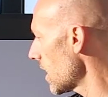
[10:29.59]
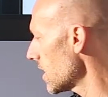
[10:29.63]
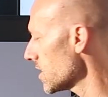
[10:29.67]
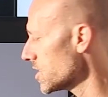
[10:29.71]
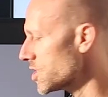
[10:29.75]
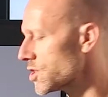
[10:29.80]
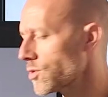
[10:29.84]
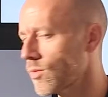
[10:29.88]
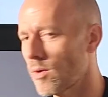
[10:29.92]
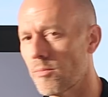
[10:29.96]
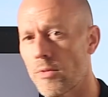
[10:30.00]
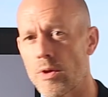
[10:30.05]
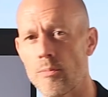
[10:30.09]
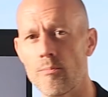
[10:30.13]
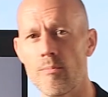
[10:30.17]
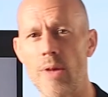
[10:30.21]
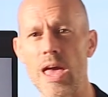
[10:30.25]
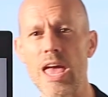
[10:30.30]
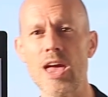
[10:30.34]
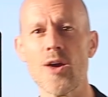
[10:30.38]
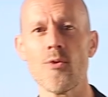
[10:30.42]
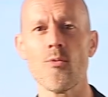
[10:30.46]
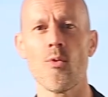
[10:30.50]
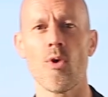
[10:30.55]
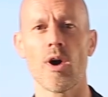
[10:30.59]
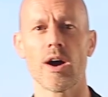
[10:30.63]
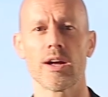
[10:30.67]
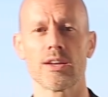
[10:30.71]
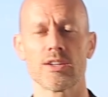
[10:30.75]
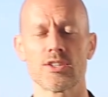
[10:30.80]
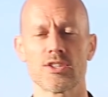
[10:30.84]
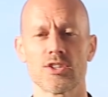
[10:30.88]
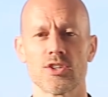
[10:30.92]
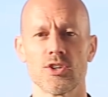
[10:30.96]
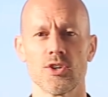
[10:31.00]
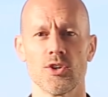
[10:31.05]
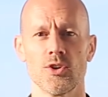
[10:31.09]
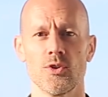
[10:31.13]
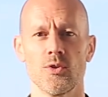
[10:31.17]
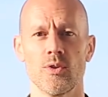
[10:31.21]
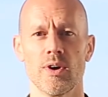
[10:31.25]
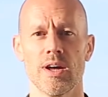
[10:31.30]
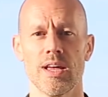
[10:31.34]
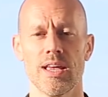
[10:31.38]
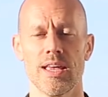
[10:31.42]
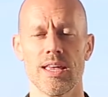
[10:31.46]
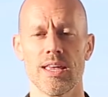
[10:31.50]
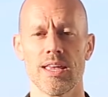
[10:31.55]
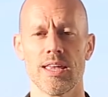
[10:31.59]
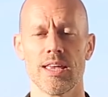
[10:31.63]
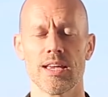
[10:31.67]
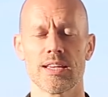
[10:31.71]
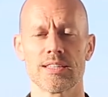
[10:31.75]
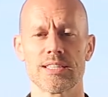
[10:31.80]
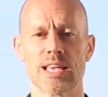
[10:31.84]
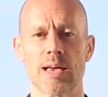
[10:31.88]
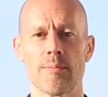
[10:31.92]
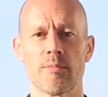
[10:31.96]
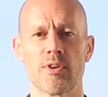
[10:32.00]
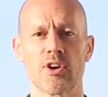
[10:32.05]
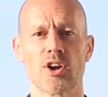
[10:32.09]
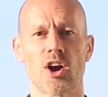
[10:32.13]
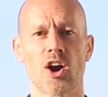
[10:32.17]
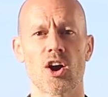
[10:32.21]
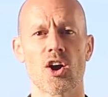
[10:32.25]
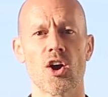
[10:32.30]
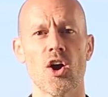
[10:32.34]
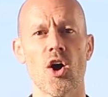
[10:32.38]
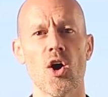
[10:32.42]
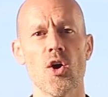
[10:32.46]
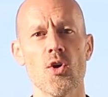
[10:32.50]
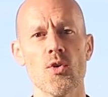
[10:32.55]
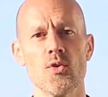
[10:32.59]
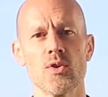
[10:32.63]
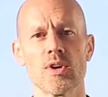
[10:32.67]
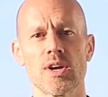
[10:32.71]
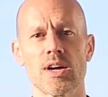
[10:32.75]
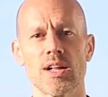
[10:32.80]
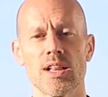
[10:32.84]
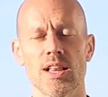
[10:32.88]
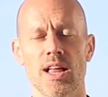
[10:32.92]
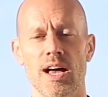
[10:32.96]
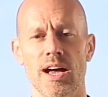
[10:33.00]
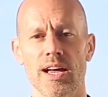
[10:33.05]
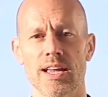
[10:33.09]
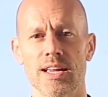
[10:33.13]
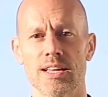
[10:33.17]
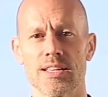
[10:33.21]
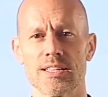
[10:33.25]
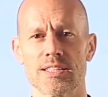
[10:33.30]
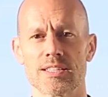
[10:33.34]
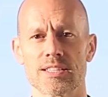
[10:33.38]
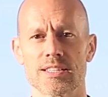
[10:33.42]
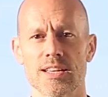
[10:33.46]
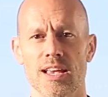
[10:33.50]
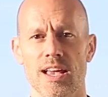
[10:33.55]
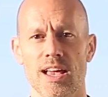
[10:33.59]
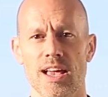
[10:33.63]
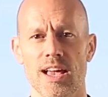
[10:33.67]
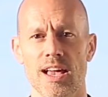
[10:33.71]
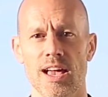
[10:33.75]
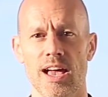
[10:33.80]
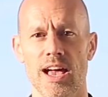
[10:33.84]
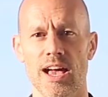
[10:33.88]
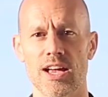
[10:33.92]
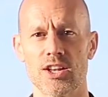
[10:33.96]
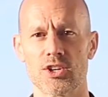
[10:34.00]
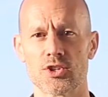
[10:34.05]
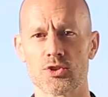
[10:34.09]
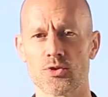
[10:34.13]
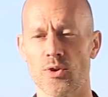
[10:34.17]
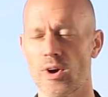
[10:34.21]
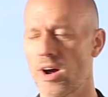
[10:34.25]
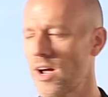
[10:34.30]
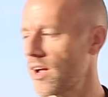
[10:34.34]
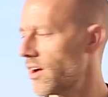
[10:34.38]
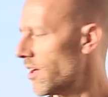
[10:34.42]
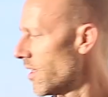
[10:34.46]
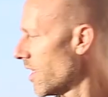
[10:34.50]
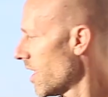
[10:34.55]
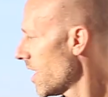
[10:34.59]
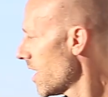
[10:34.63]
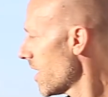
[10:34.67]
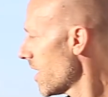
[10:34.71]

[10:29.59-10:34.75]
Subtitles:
as to when we may want to examine our own clients at trial.